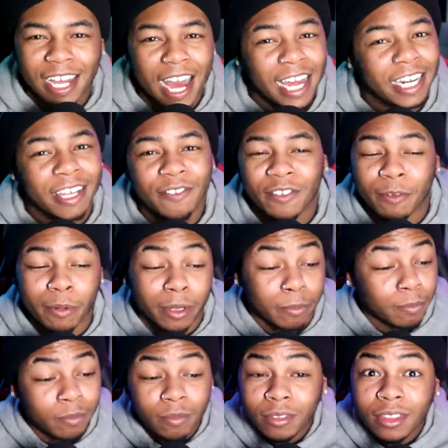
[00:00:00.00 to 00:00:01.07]
I didn't even
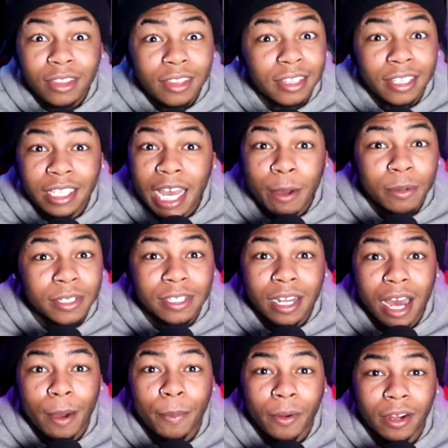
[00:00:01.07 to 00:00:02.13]
that was
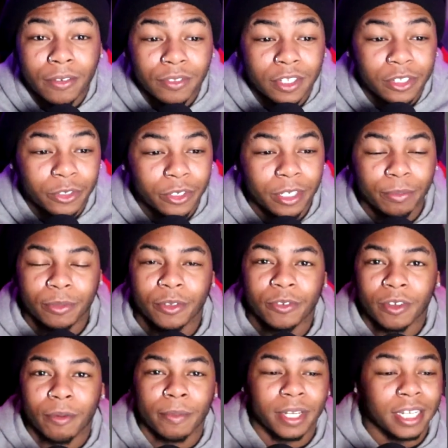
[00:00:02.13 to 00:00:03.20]
not part of the script. You
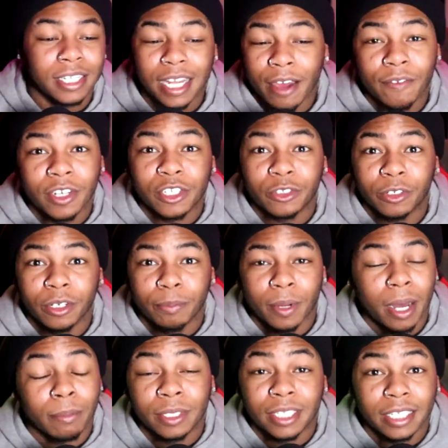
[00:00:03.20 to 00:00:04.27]
feel me? That's not even the script, but
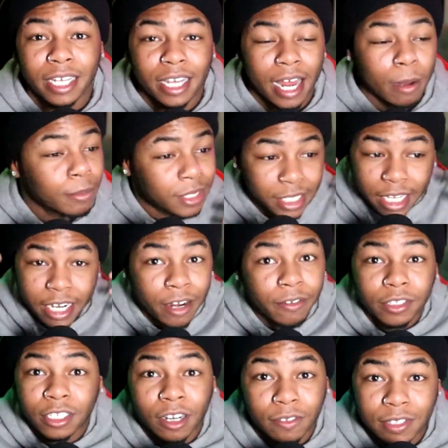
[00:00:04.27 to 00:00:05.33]
I'm just saying, I'm just saying
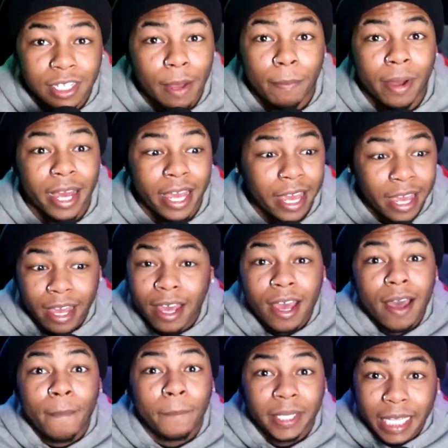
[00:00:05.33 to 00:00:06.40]
everything off the top of my head,
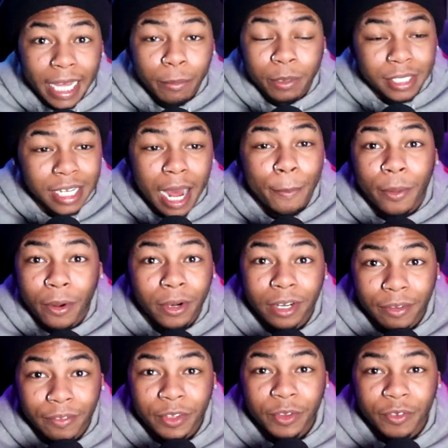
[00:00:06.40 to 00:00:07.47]
but that was not part
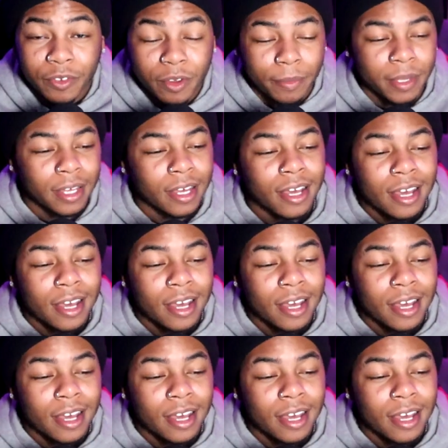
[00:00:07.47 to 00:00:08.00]
of it. You feel me?